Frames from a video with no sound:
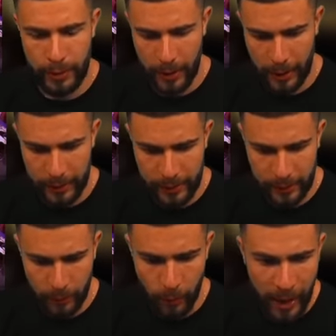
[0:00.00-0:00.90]
Nice.
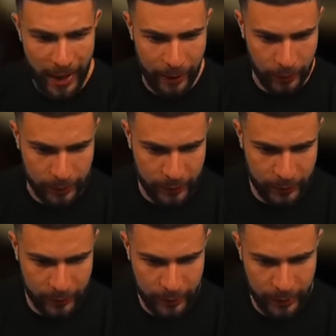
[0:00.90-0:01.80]
Wilds!